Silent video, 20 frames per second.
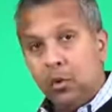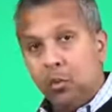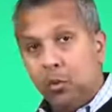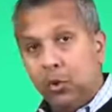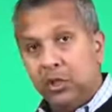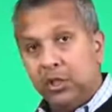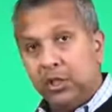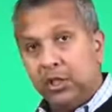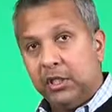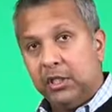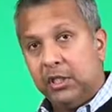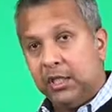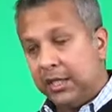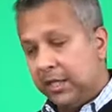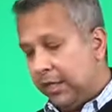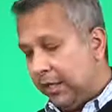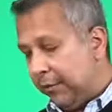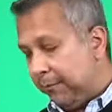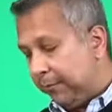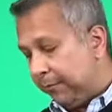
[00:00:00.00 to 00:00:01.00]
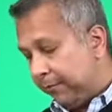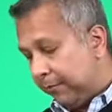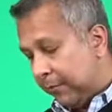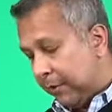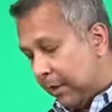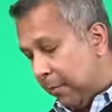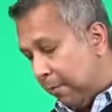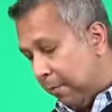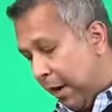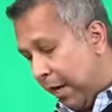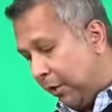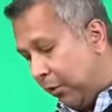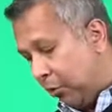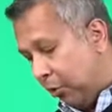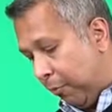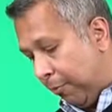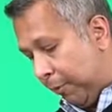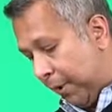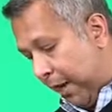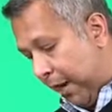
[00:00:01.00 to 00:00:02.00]
which is the
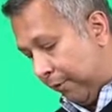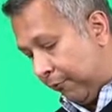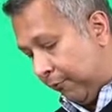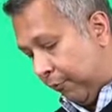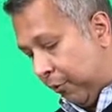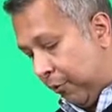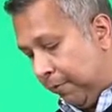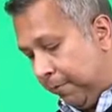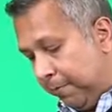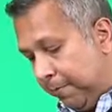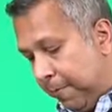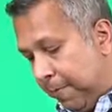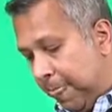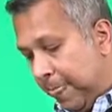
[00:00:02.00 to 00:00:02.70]
micro platform.